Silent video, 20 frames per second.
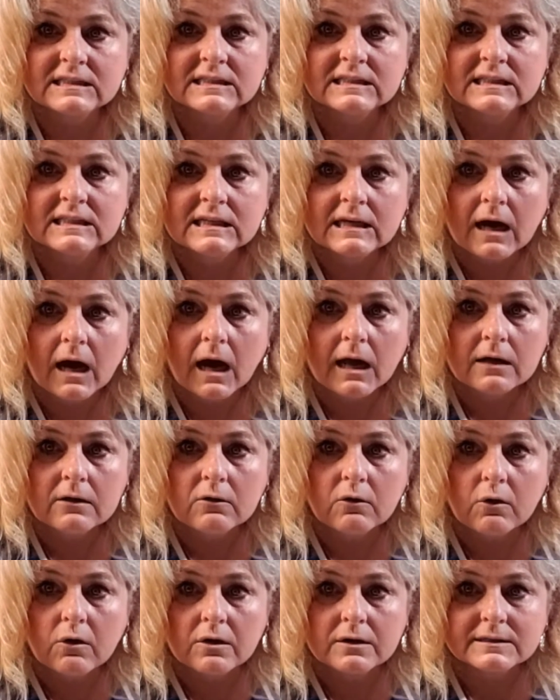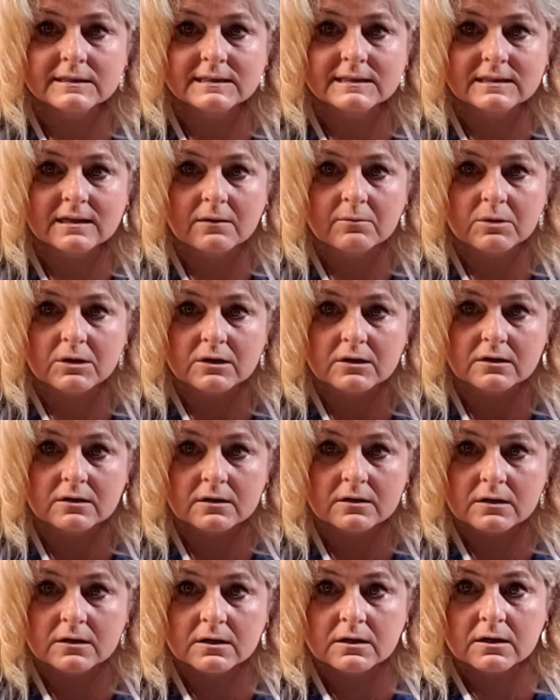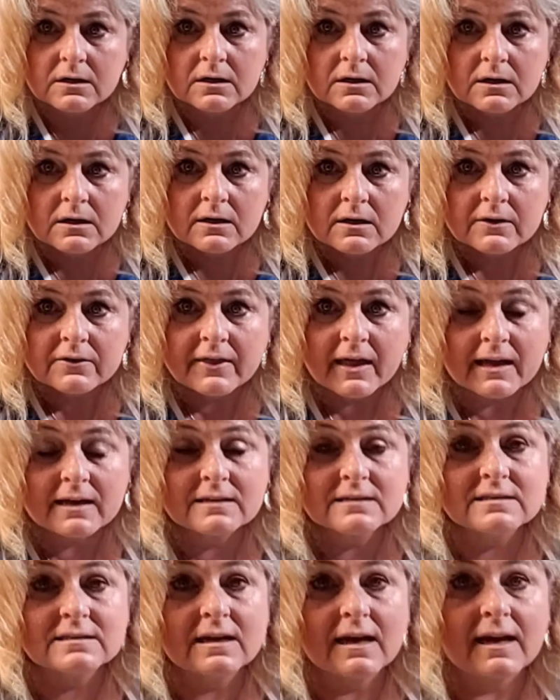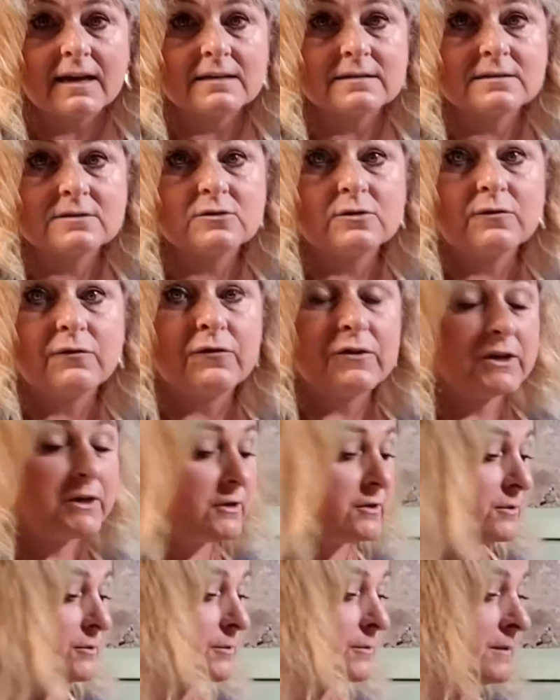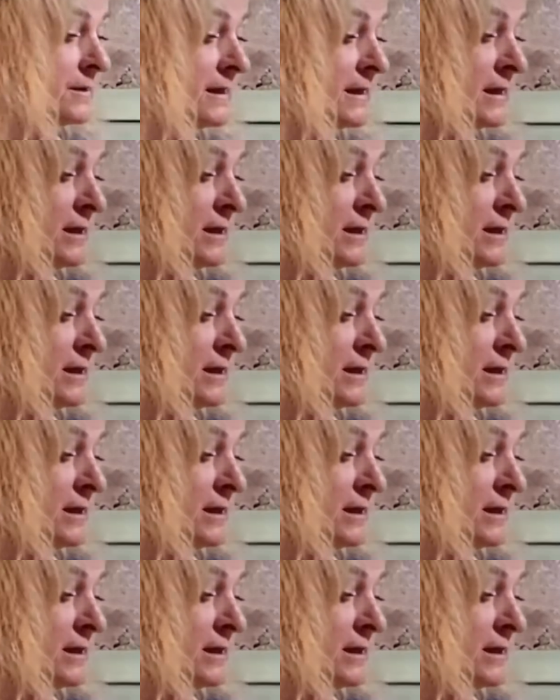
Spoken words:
Sea Isle all summer? That is nice. Good for you.